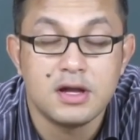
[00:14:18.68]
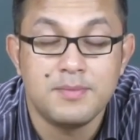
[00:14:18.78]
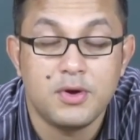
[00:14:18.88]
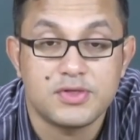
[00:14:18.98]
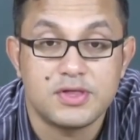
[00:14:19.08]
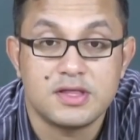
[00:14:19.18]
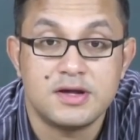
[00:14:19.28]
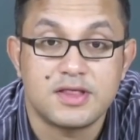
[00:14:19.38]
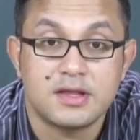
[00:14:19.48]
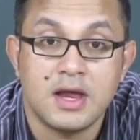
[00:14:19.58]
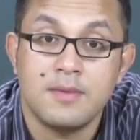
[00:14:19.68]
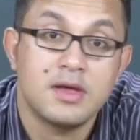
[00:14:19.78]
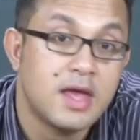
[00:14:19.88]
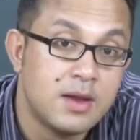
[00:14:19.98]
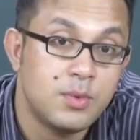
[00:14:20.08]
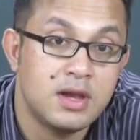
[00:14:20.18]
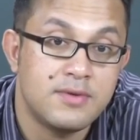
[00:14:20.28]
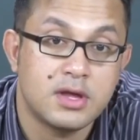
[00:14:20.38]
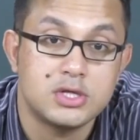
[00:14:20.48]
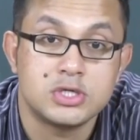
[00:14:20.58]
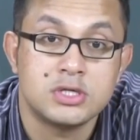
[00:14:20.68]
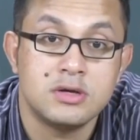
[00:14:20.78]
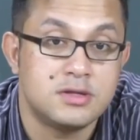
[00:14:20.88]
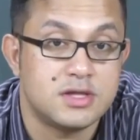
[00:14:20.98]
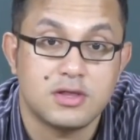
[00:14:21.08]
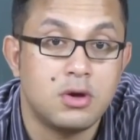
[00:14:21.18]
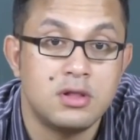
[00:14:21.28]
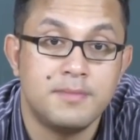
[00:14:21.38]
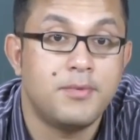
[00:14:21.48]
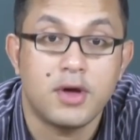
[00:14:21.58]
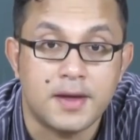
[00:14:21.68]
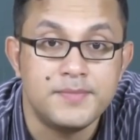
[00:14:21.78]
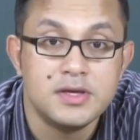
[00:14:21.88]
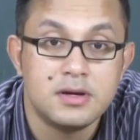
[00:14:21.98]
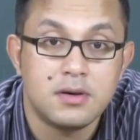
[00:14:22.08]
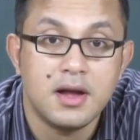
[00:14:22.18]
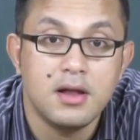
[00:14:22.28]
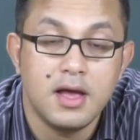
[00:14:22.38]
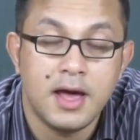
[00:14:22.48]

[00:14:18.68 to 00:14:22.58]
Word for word: The boss's son's name, again, we never get to know. It's just called the boy right?